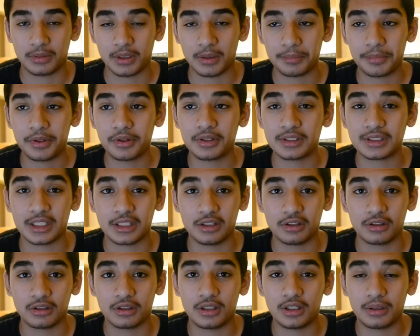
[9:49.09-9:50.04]
computers that
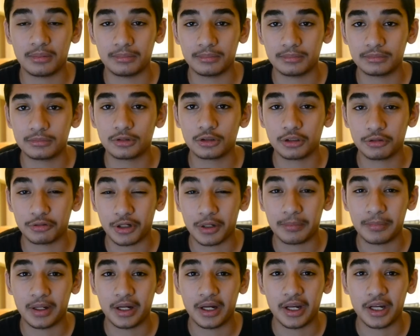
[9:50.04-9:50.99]
you're um you want to
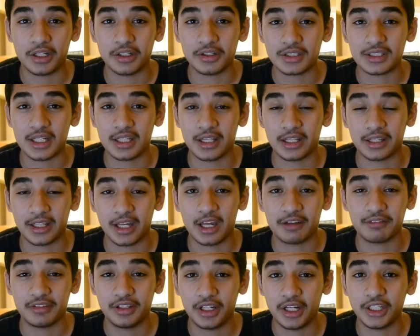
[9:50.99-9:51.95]
buy, and you see that they
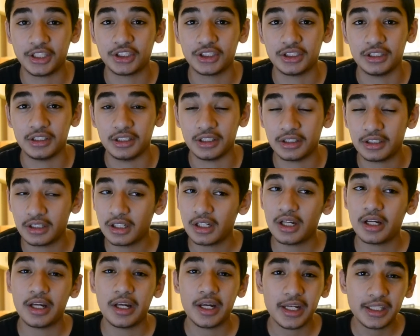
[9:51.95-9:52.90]
have an H D D.
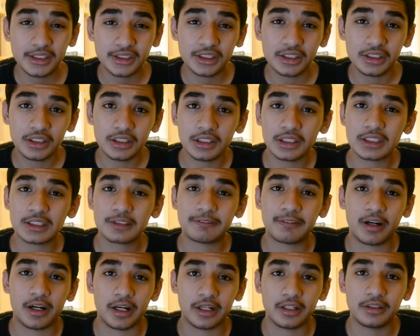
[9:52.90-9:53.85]
H D D is
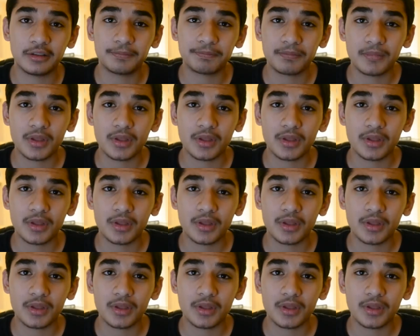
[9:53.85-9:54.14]
fine.